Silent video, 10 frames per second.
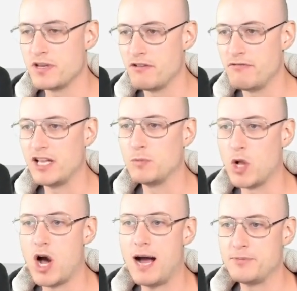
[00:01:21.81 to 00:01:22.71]
available
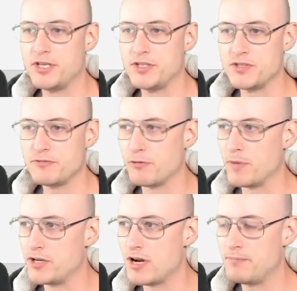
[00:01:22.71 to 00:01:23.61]
options for my
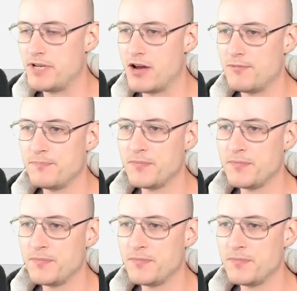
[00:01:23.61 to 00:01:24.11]
drop-down.